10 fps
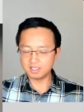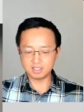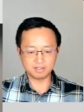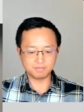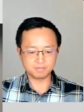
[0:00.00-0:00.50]

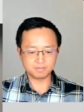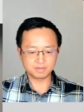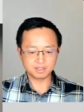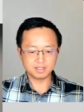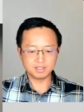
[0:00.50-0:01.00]
um,
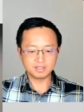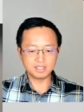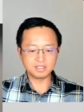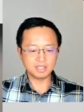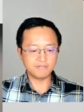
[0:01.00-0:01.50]

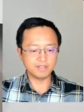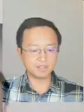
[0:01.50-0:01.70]
since even